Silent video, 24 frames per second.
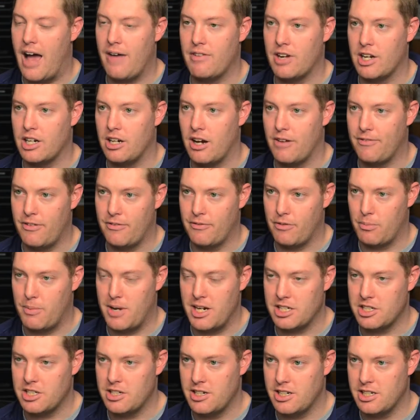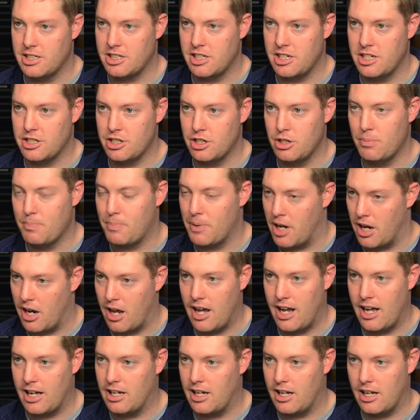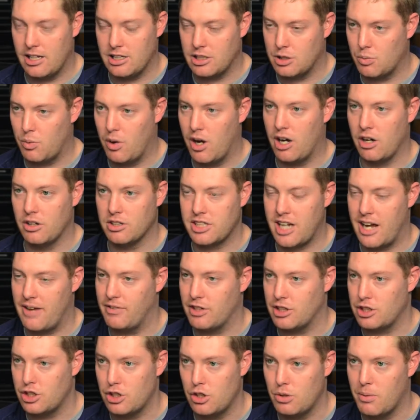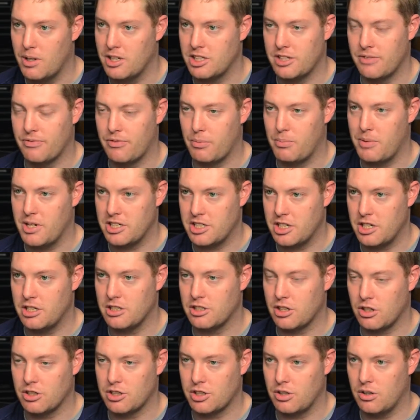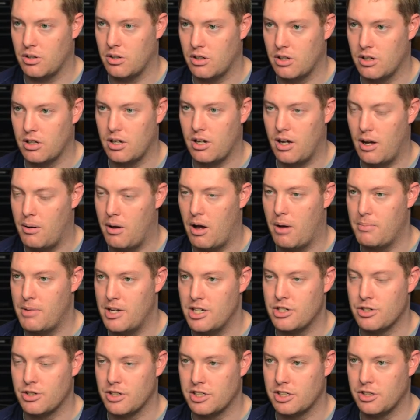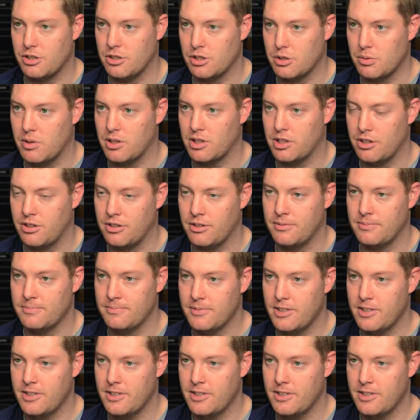having enough information is an issue, but as well as having too much information is also a major issue as well too.